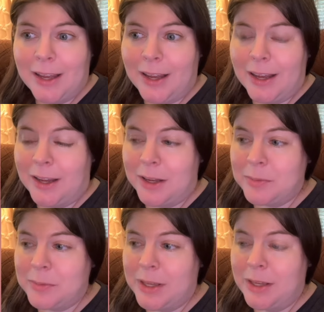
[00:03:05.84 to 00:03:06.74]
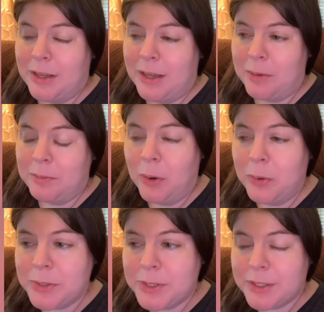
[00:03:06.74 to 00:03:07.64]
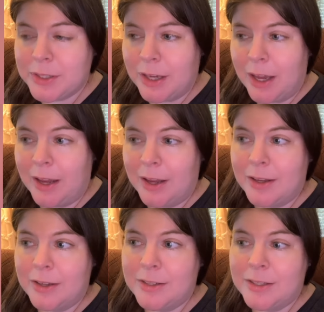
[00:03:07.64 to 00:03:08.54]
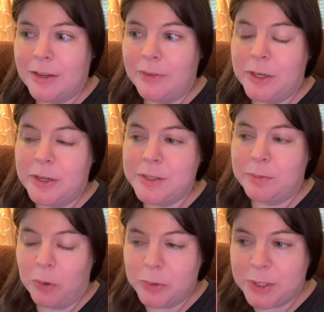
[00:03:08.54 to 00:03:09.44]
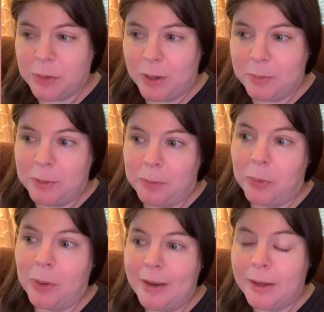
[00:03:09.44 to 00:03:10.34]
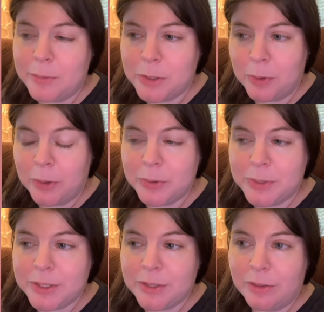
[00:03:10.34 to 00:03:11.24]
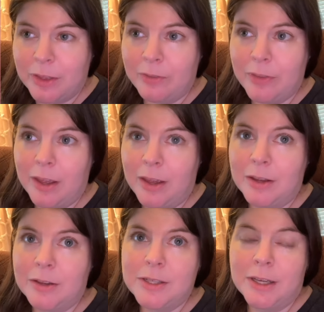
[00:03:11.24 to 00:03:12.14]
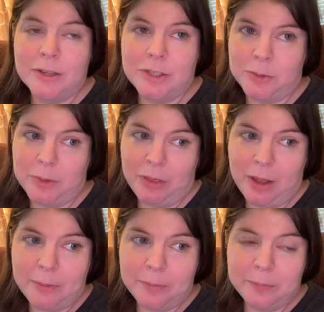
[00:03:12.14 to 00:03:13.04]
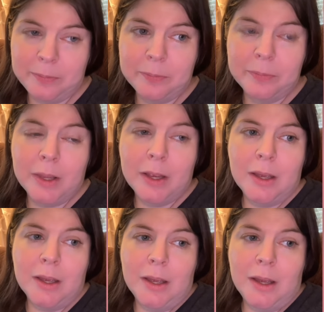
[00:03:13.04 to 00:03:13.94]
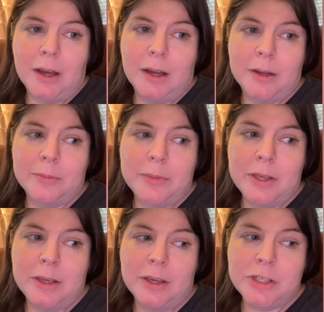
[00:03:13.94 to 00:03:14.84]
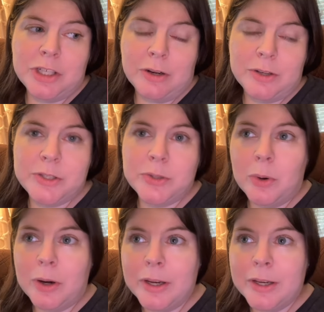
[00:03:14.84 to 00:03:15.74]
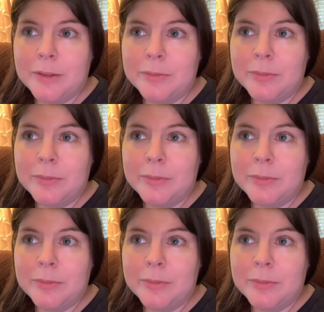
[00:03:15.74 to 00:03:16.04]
Um, he can post, and if he doesn't post the way people like him to post, then they take issue with that. Um, he can share a story.